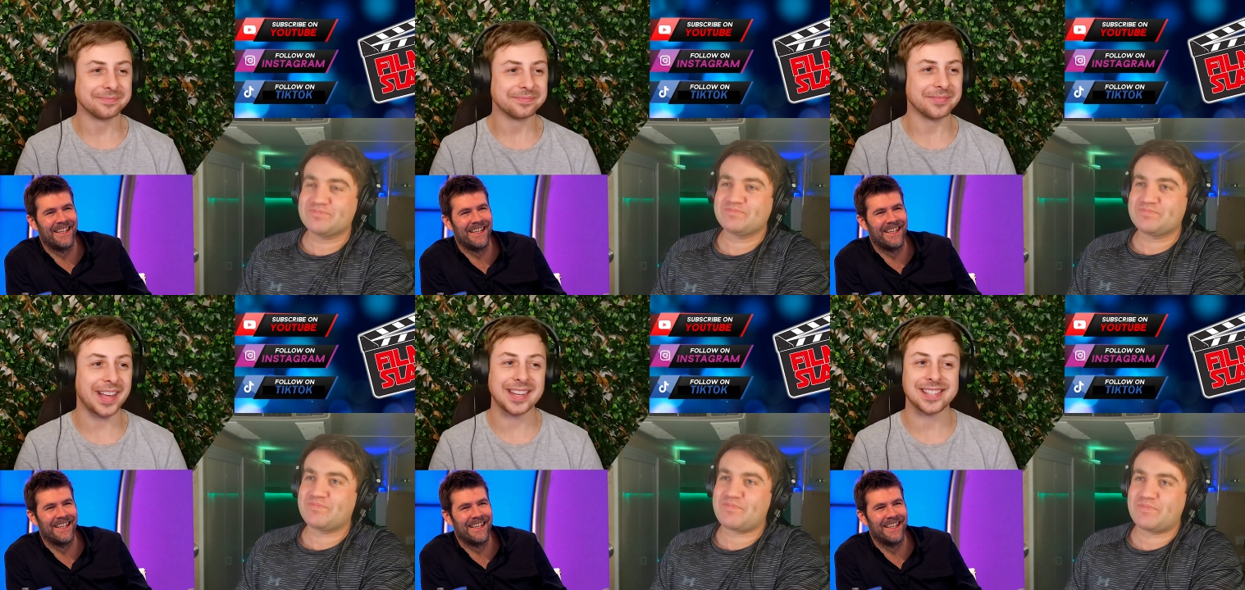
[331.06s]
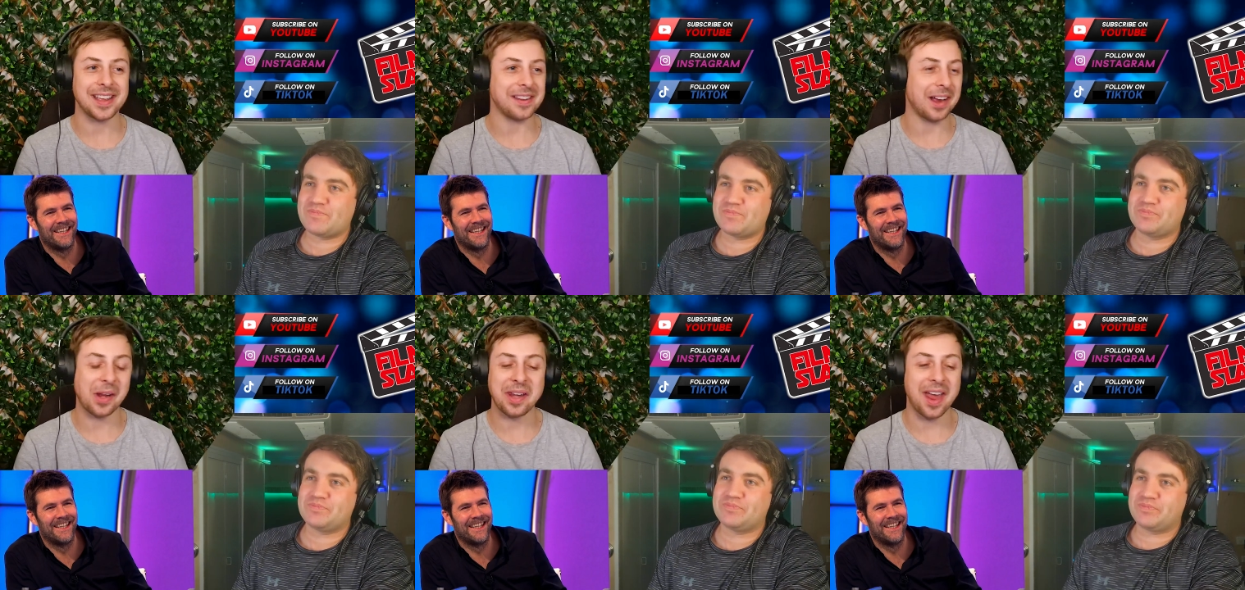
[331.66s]
Speaker 1: Like I said, I
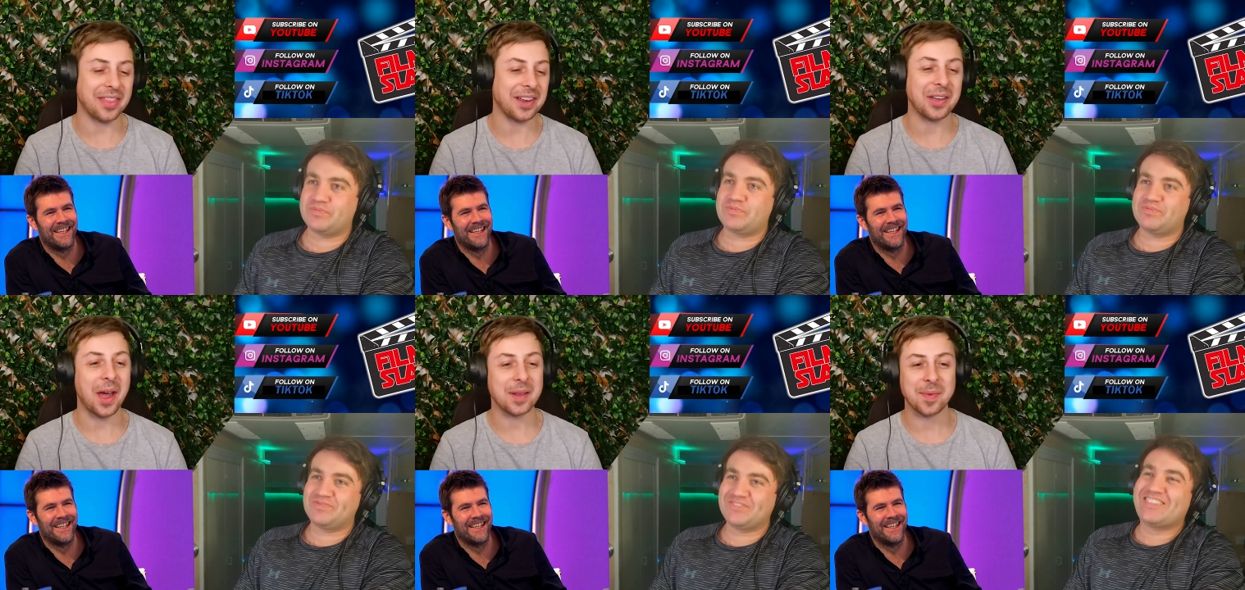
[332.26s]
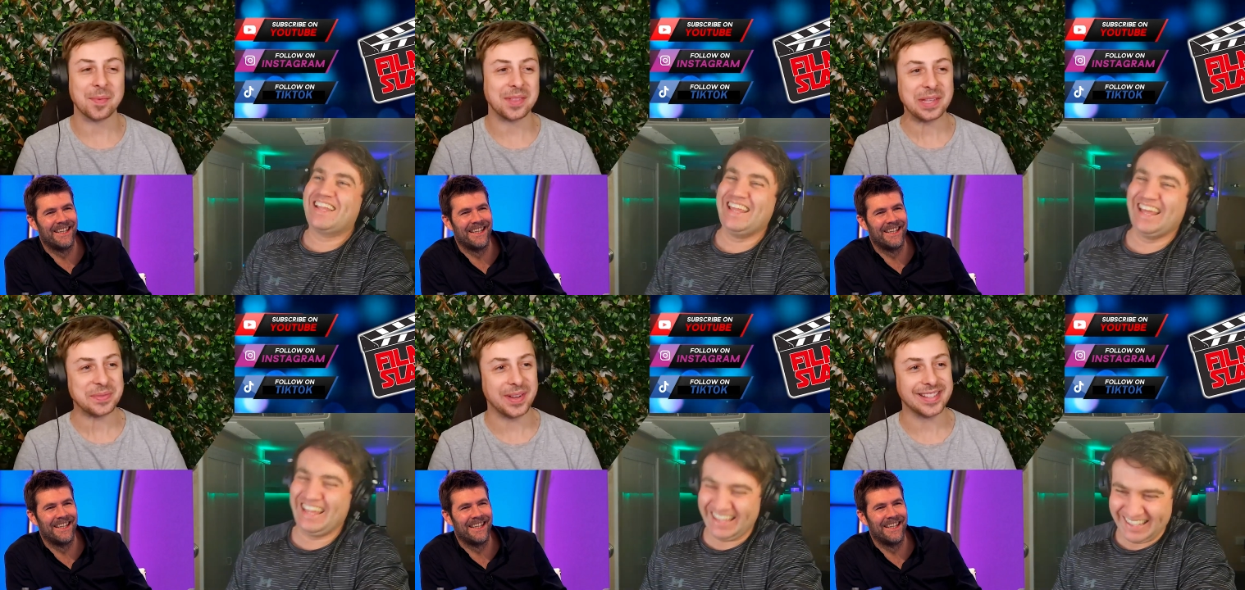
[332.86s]
got nothing guiding me with
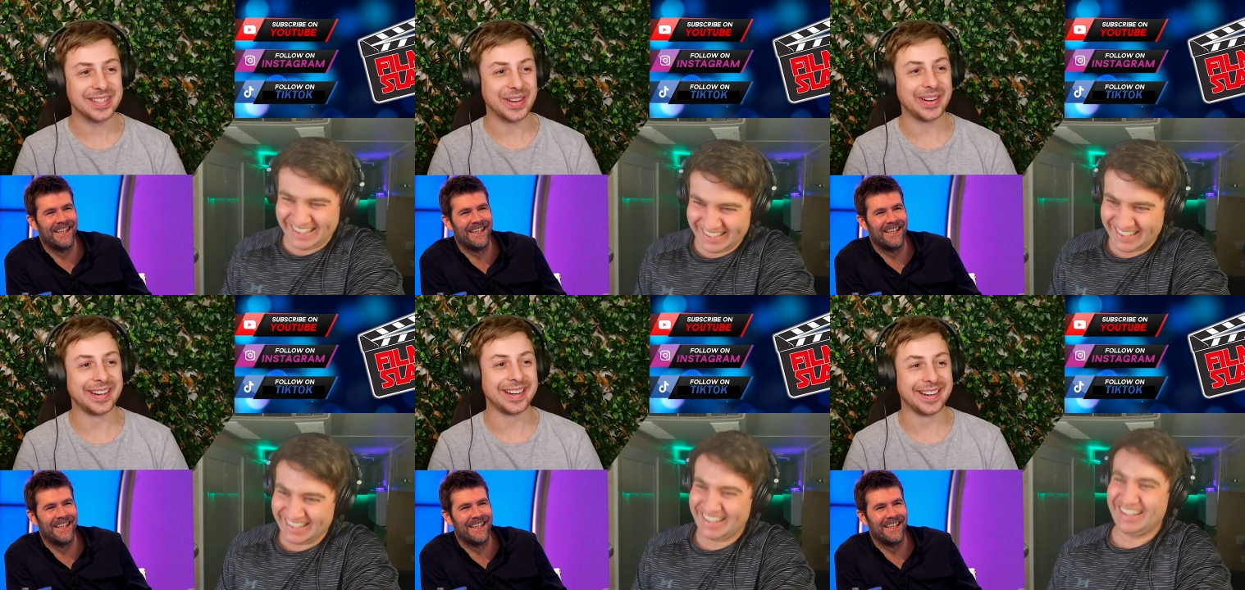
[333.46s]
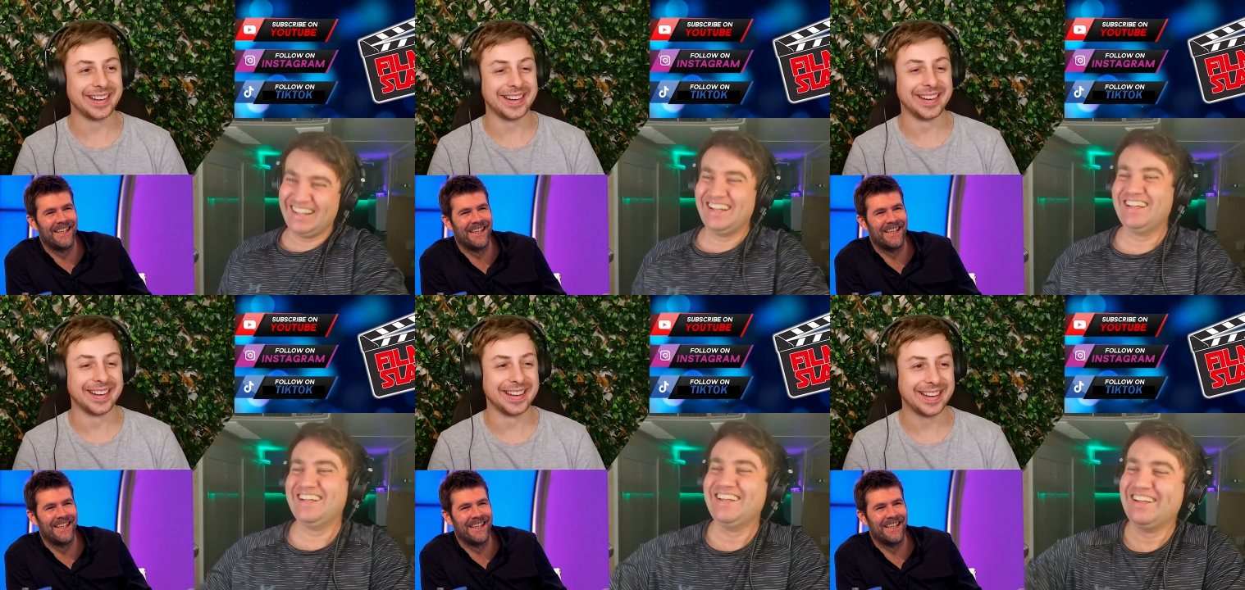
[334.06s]
this one, so
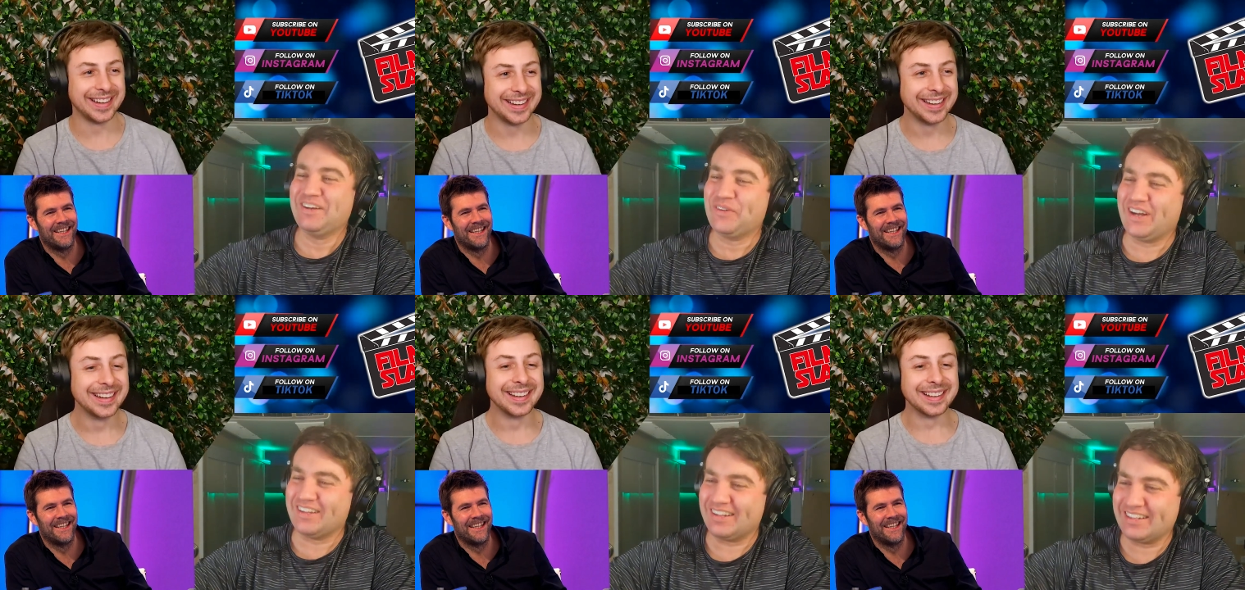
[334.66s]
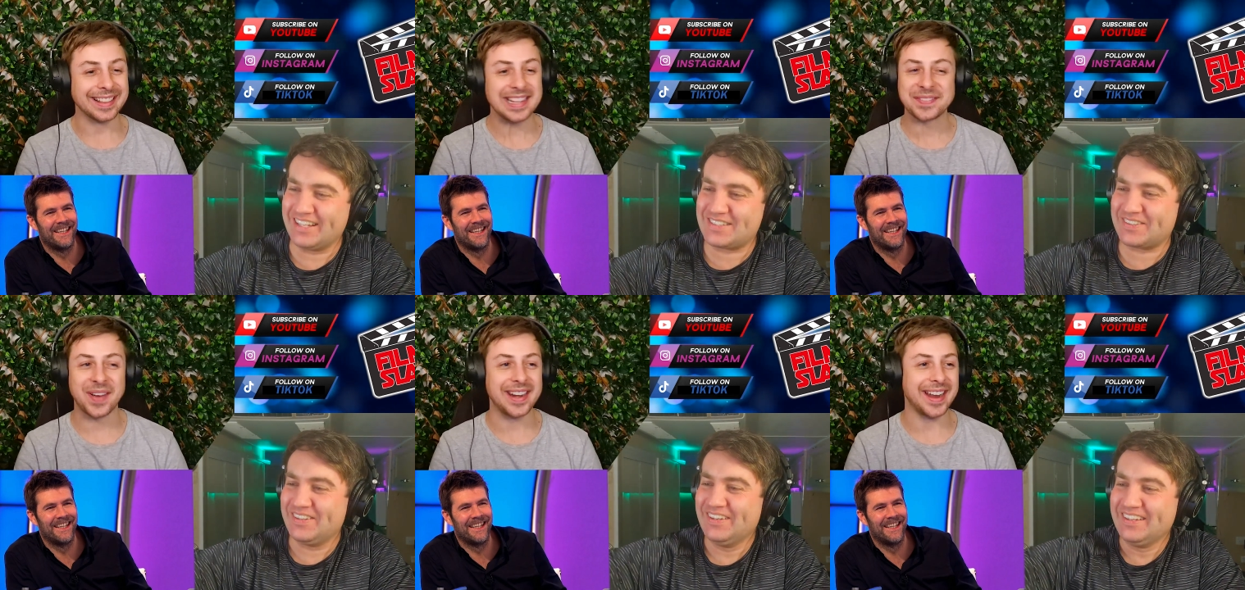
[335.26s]
well, let's
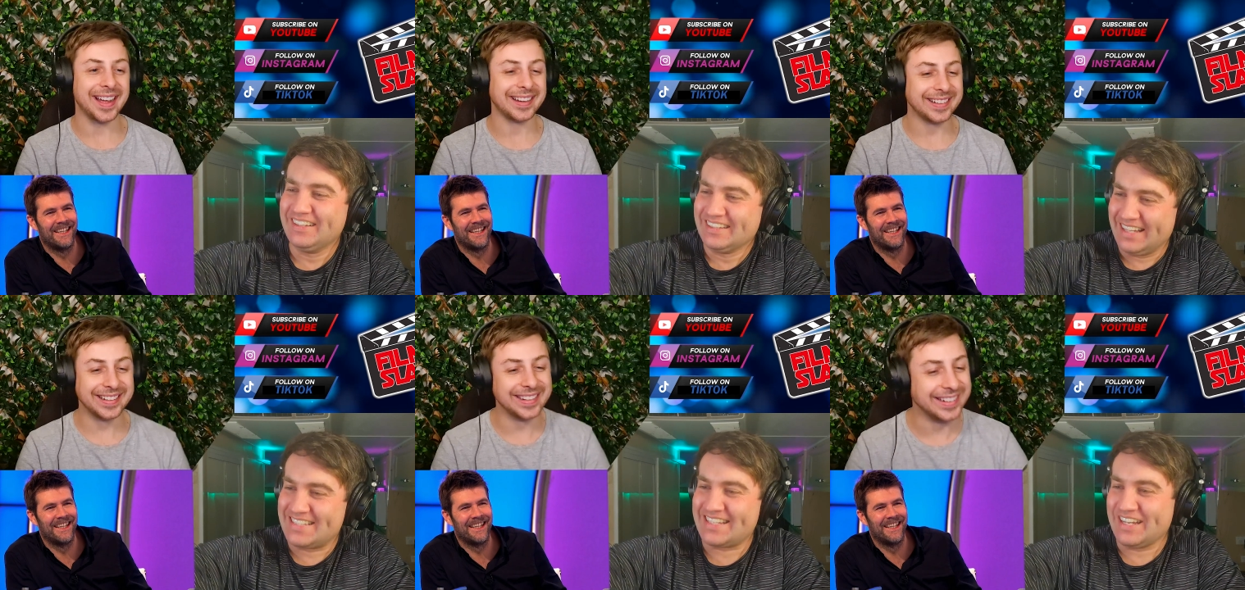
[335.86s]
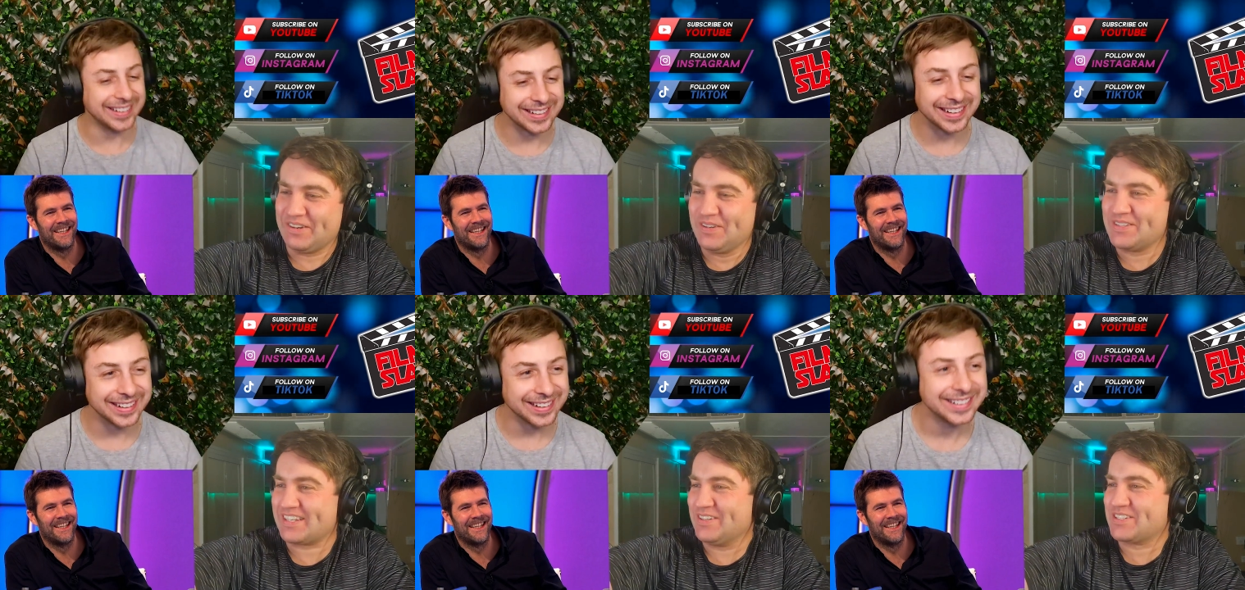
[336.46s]
find out. Let's see
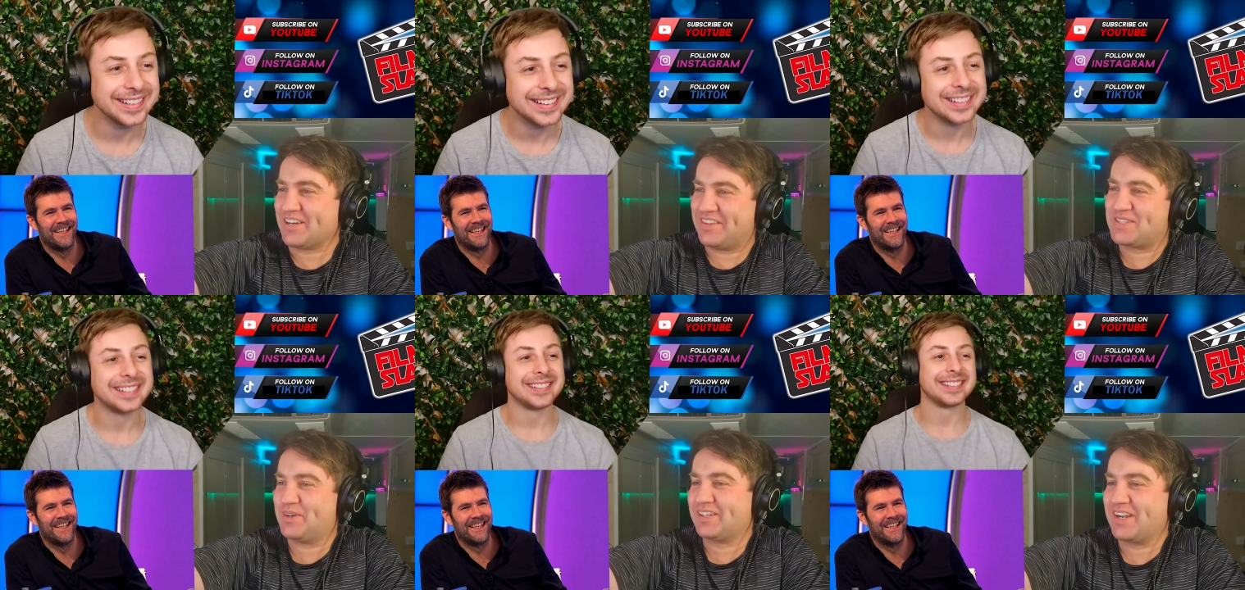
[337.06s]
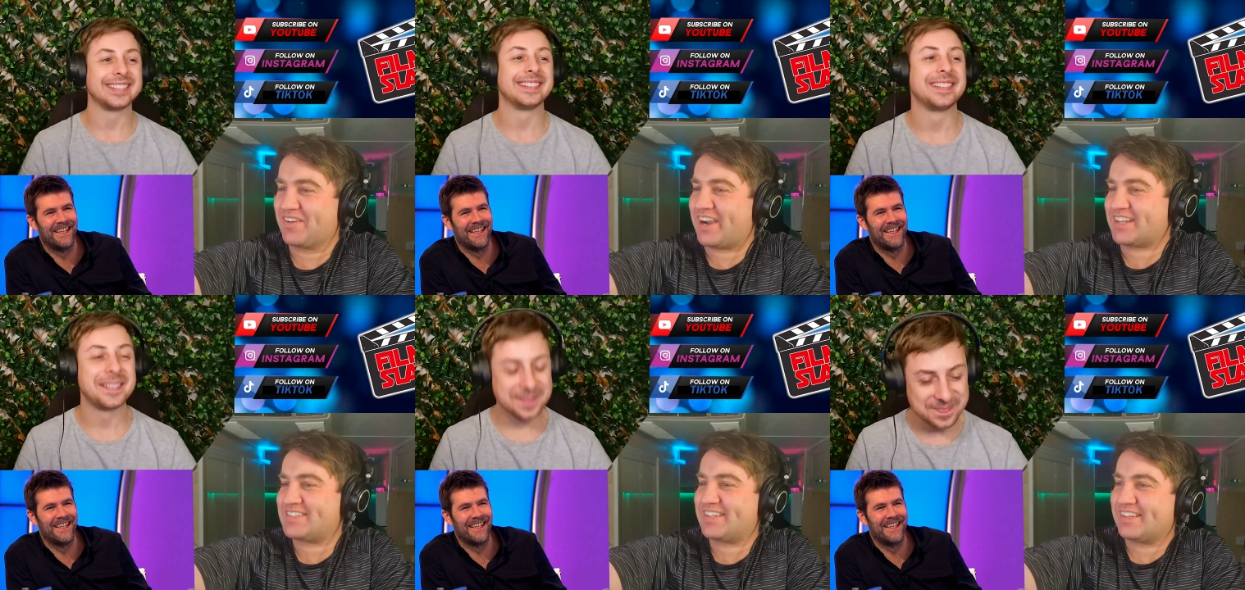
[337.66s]
Speaker 2: who's got this one
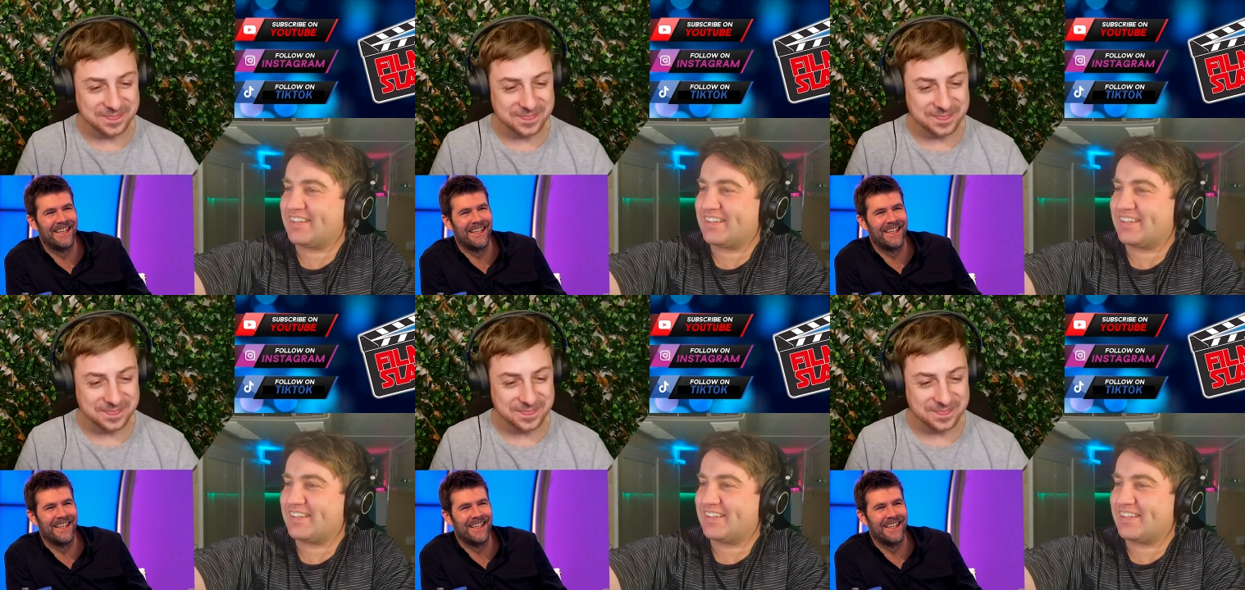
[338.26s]
correct.